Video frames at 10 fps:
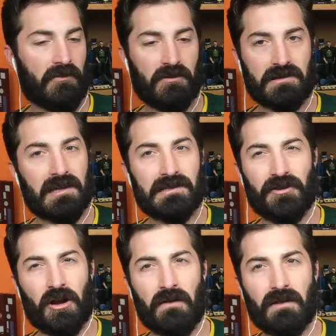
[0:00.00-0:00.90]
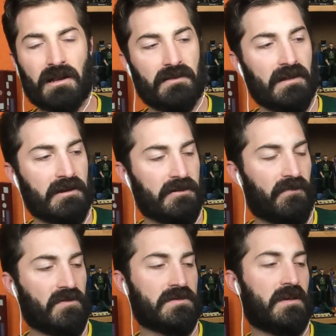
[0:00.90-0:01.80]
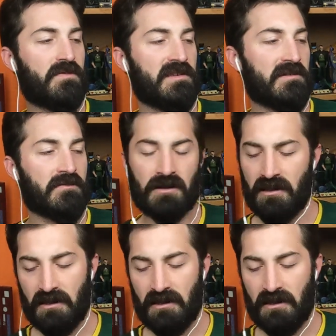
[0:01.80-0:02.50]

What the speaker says: where it looks like he's carving it at the end of the first episode,